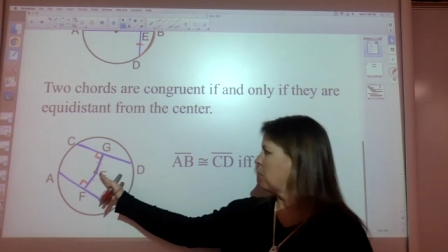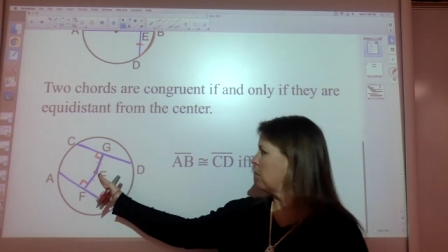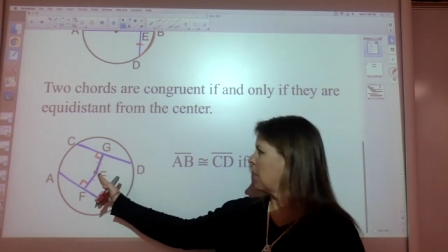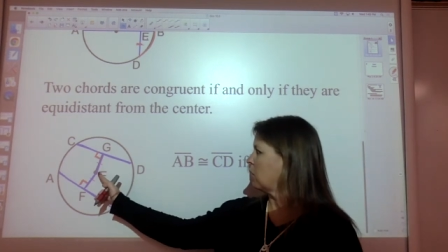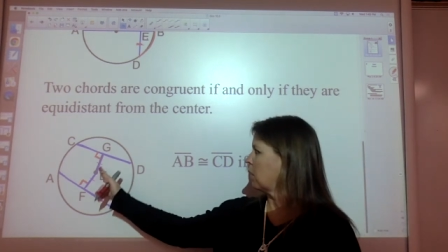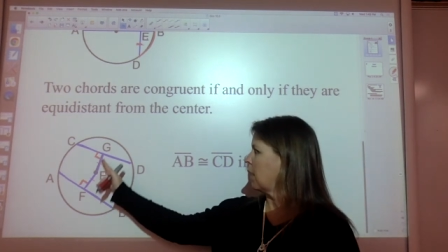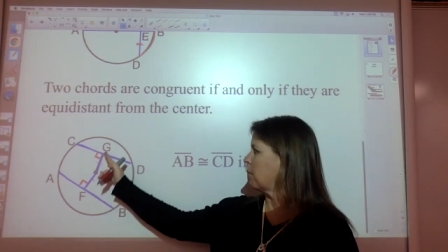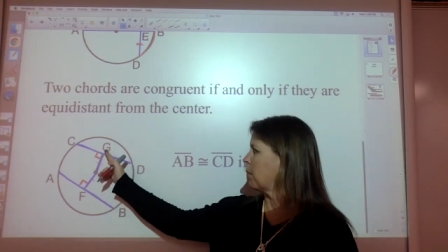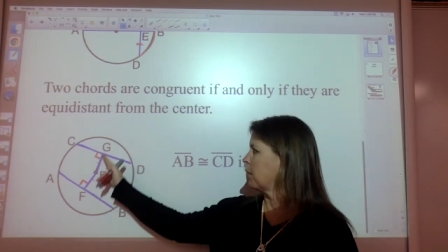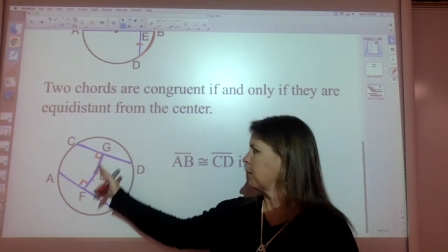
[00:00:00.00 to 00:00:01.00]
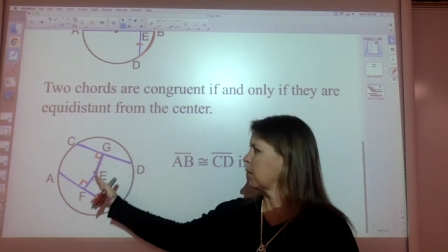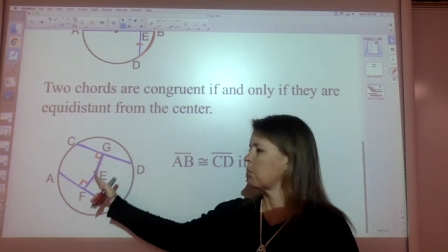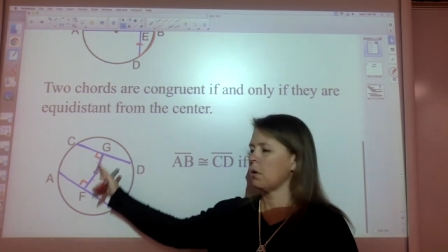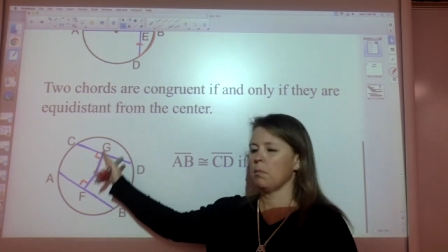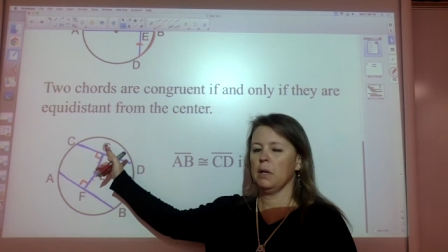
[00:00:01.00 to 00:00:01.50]
to measure at a perfect
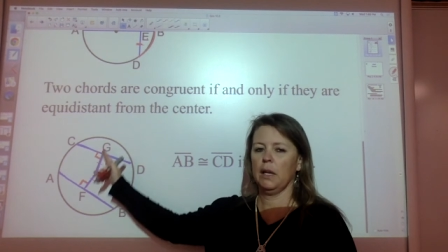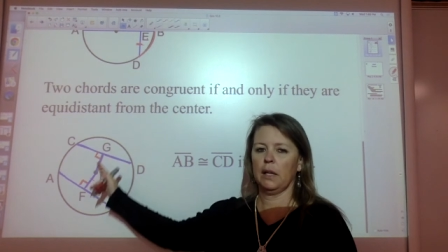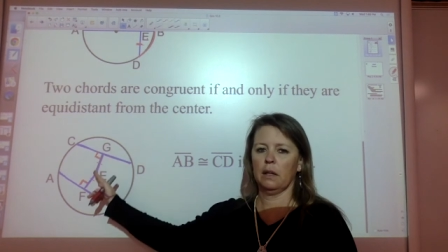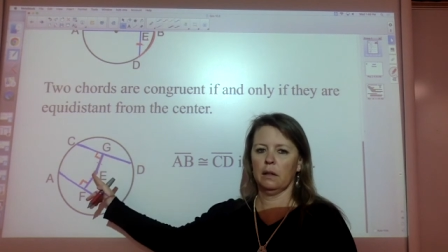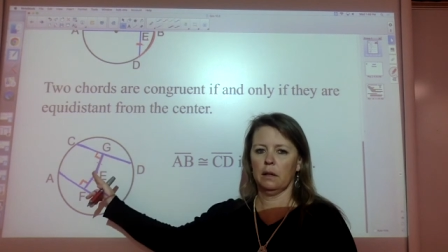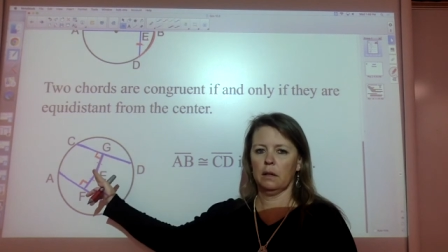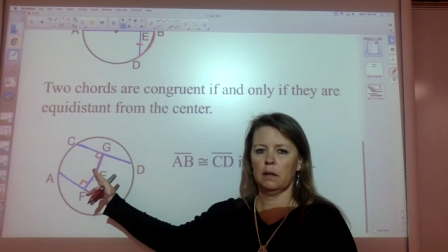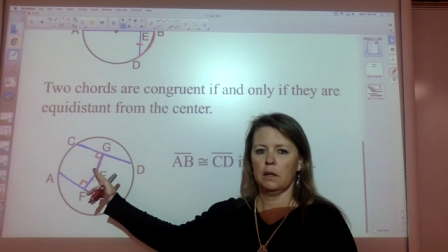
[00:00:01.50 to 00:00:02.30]
perpendicular